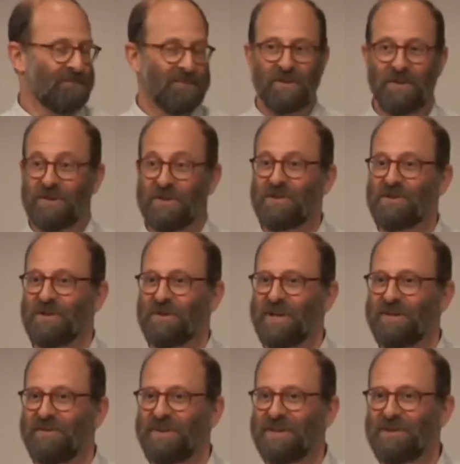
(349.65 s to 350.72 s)
Thought this is a
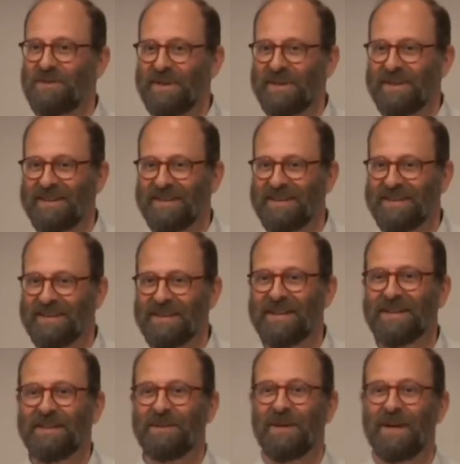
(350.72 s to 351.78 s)
great victory.
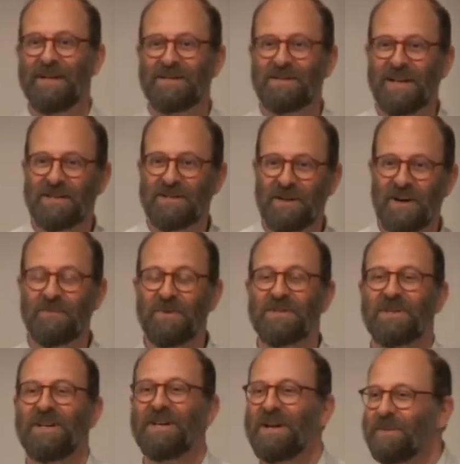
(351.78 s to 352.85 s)
The United States
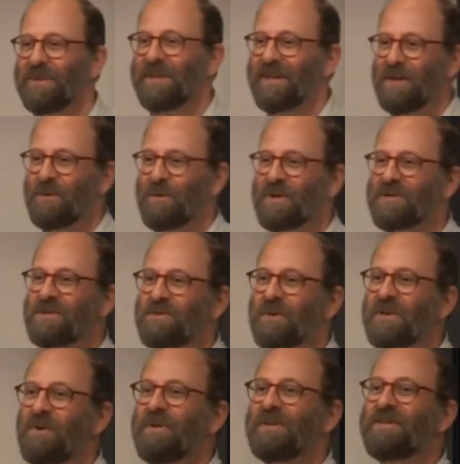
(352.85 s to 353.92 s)
government's going to come into the U.S.
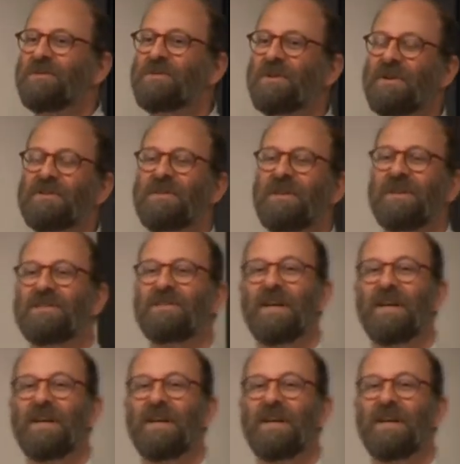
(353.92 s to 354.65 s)
District Court in New Jersey and